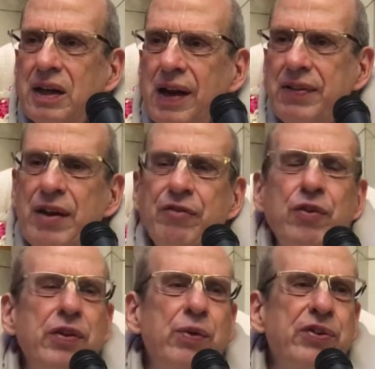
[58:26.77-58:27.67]
And
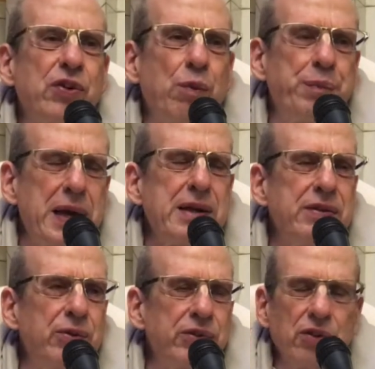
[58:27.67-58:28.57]
therefore there was no
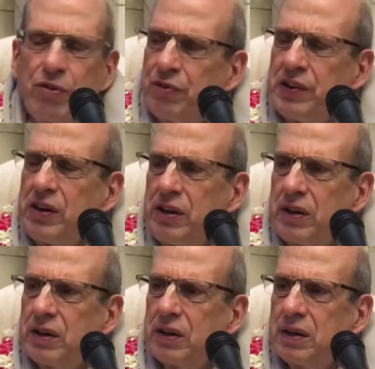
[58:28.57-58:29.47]
pain, there was no fear.
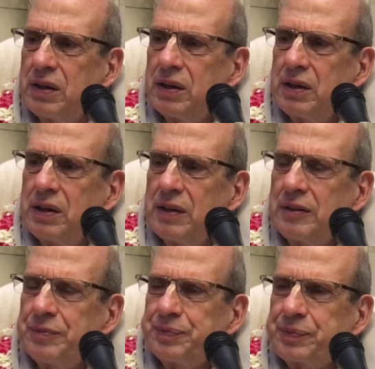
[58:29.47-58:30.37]

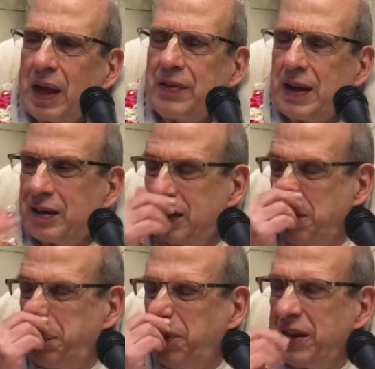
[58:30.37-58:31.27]
And the
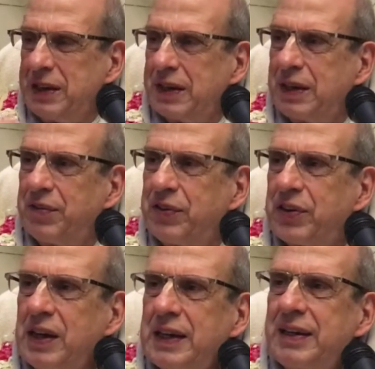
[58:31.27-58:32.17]
example that he
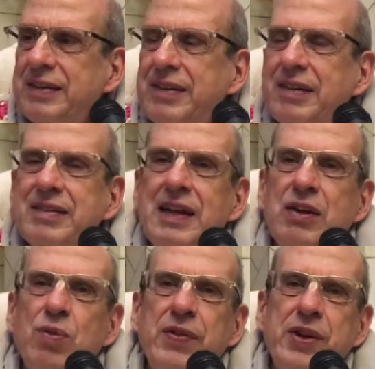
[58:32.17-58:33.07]
gives is just
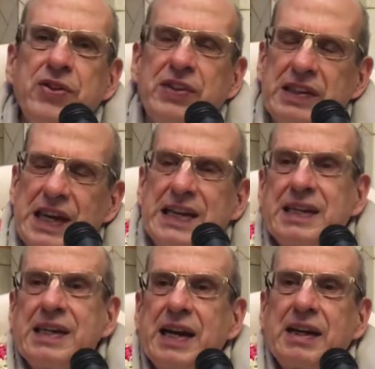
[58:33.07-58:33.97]
like when there's
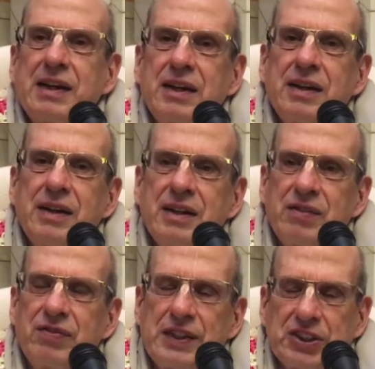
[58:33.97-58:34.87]
lightning,
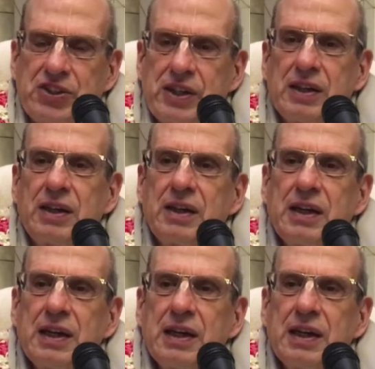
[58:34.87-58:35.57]
Vajra.